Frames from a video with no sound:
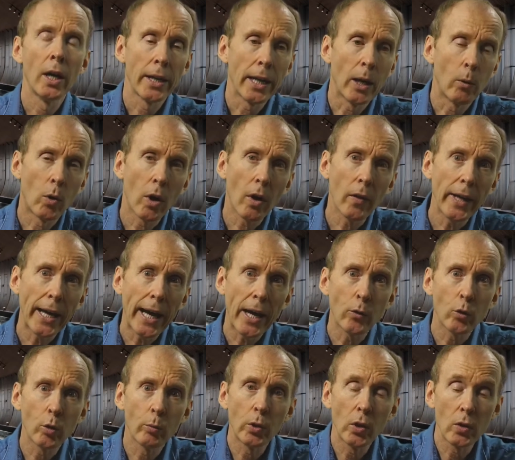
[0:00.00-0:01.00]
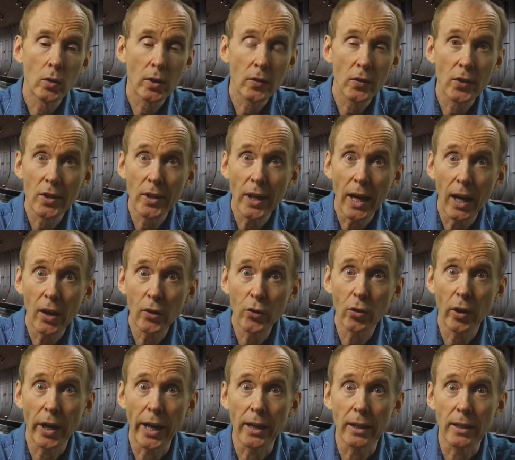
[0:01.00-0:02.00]
Now, what are the attributes of star
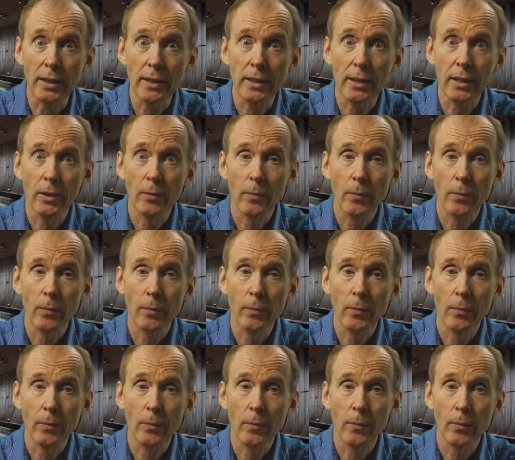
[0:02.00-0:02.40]
traders?